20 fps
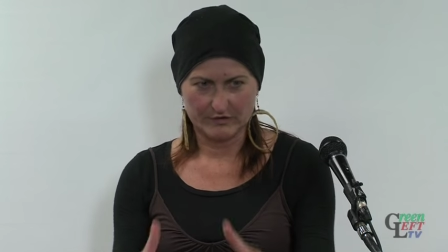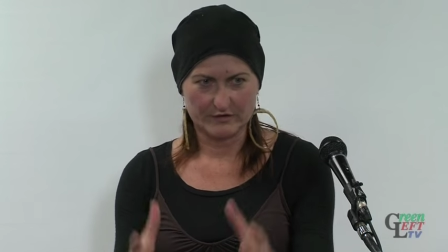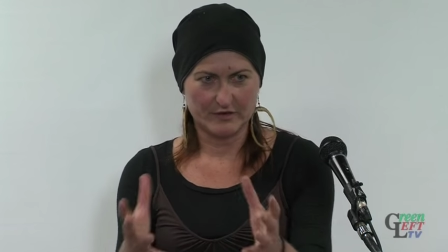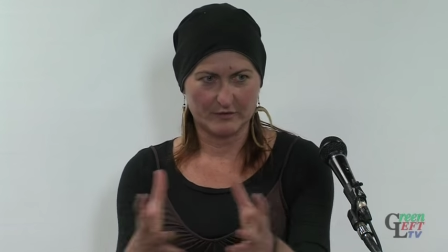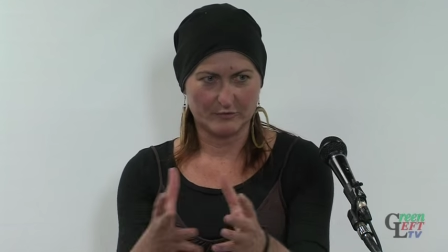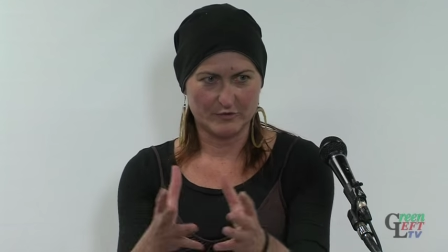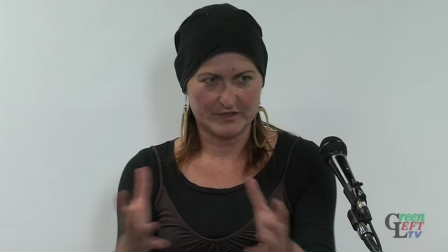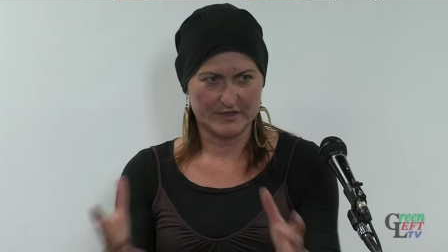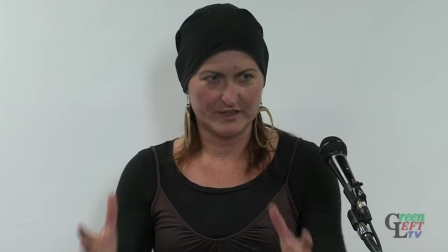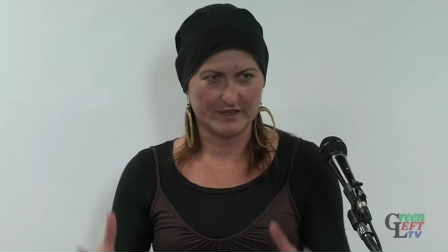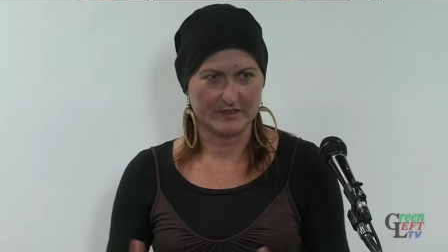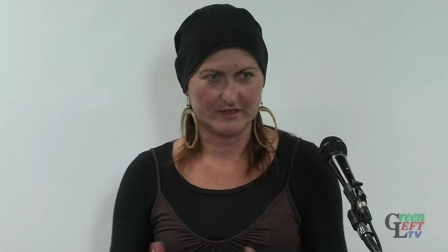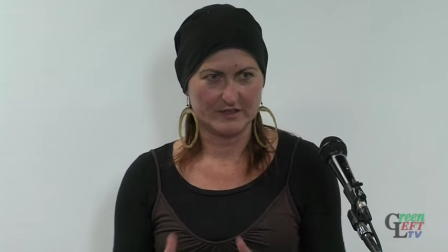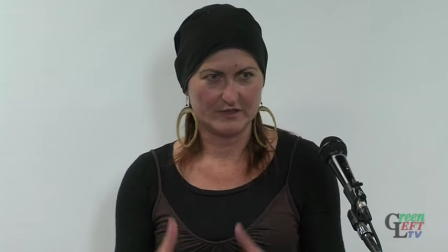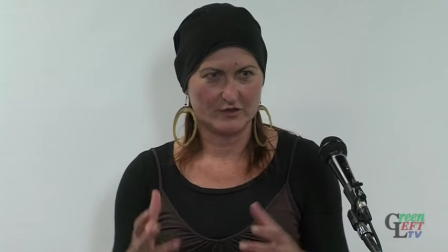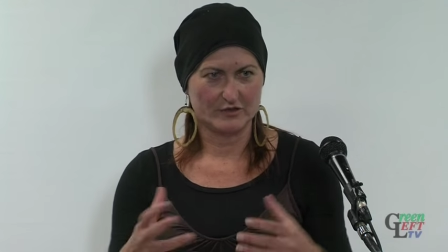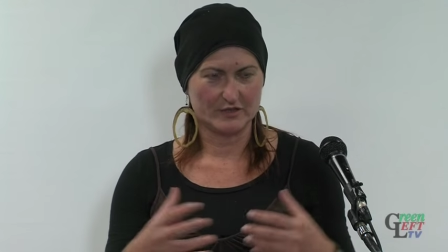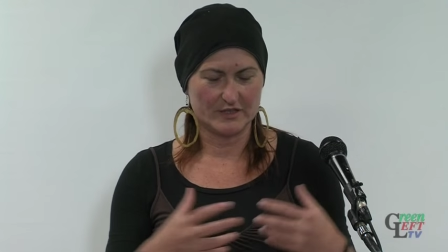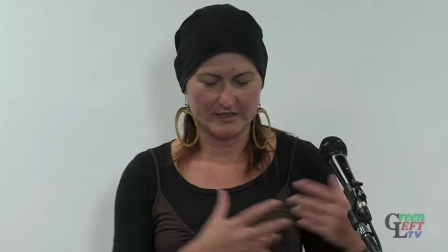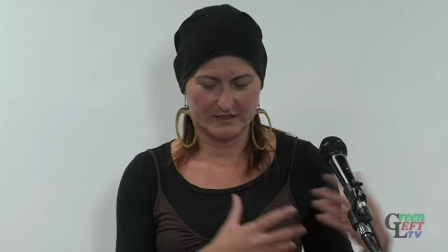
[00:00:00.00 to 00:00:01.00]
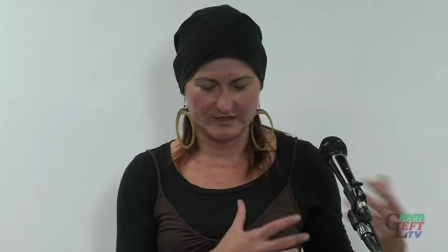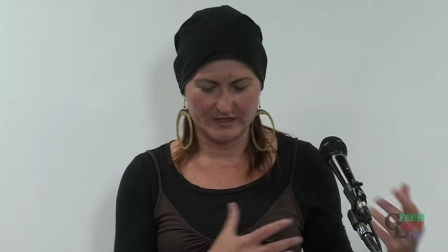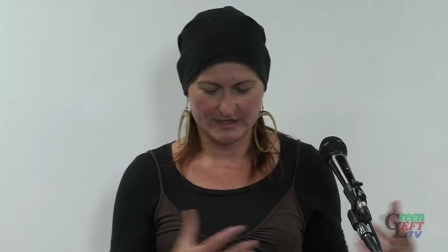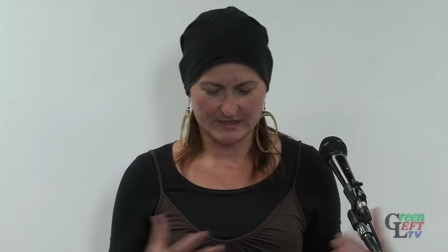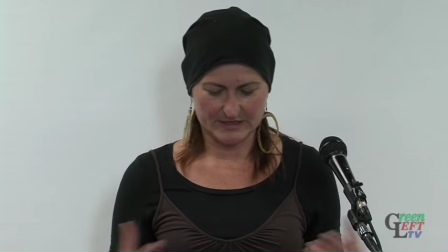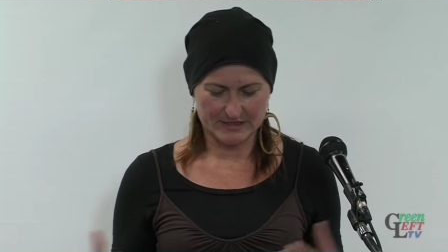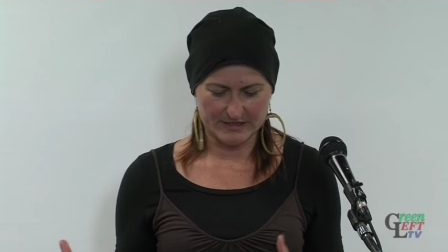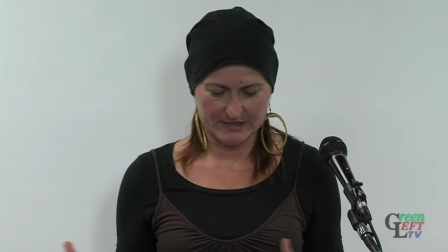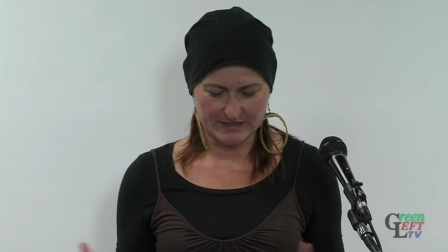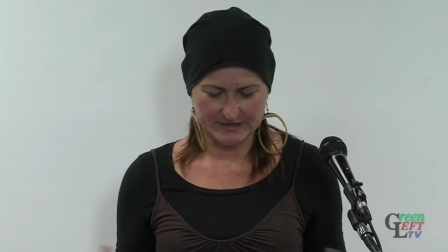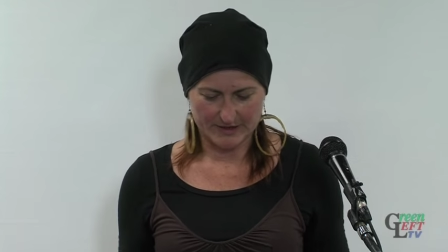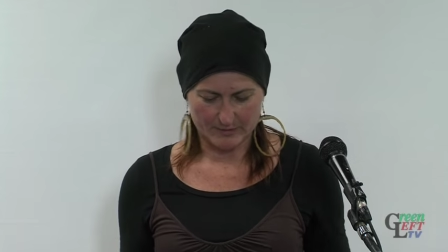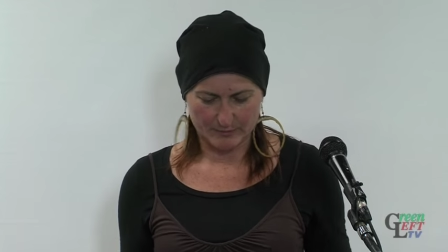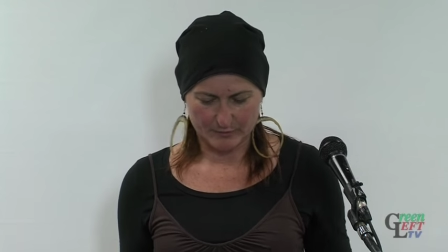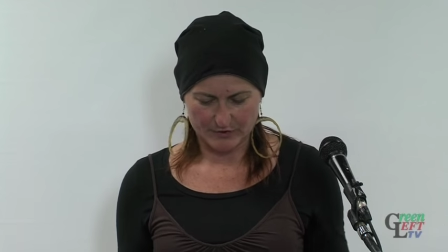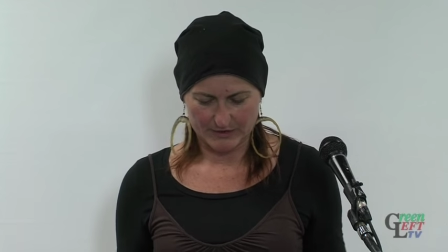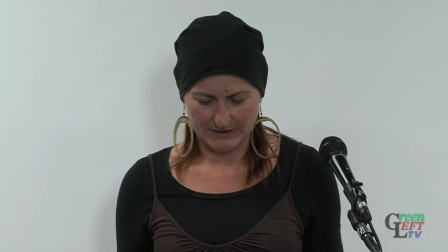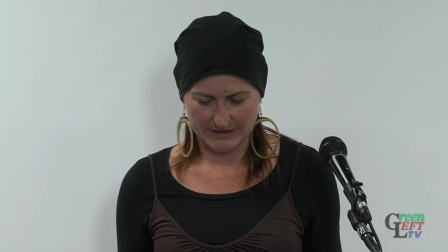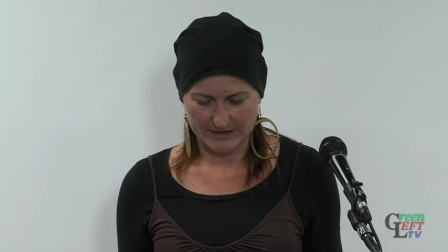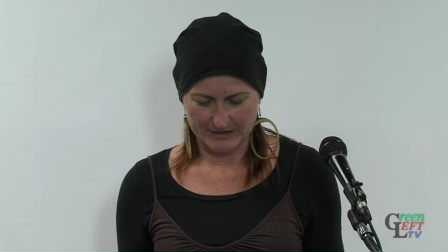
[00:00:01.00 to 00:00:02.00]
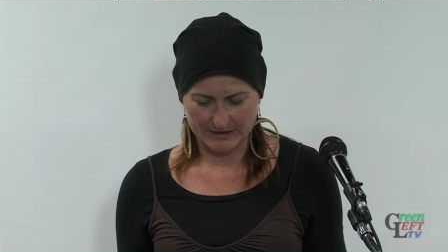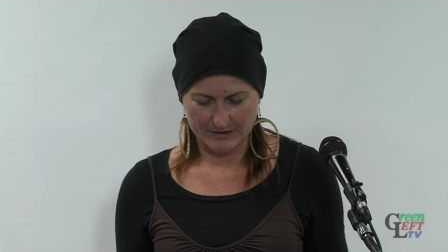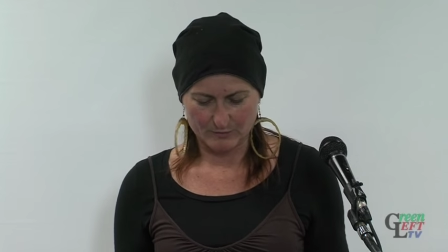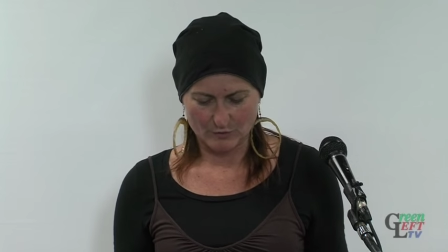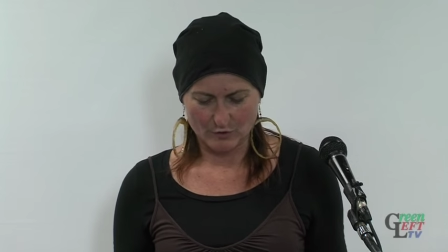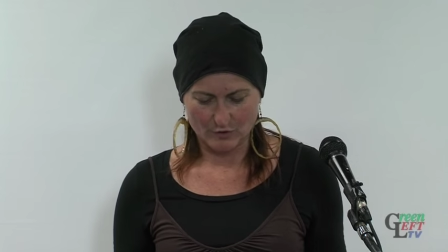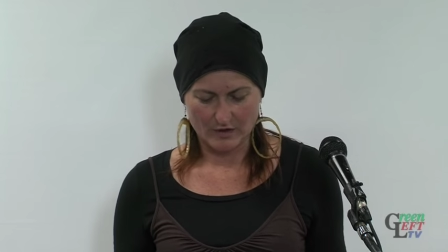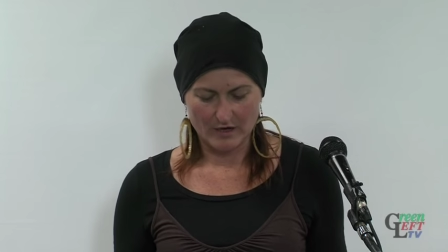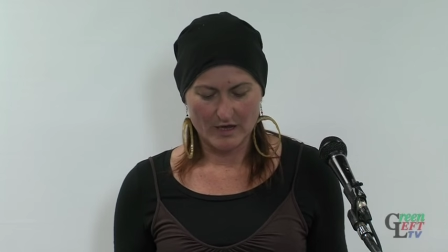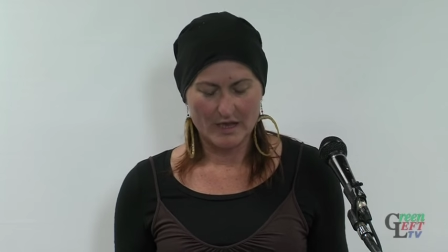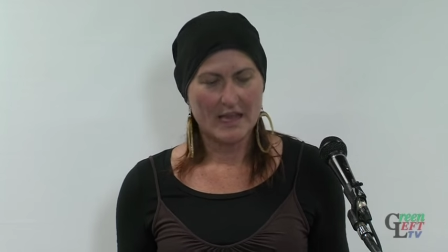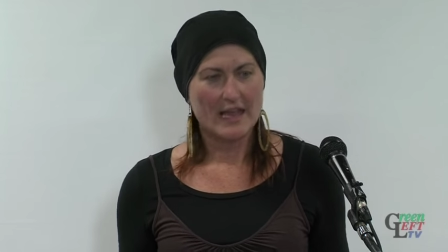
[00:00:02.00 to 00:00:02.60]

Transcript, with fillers: That was it. You didn't exist separately anymore.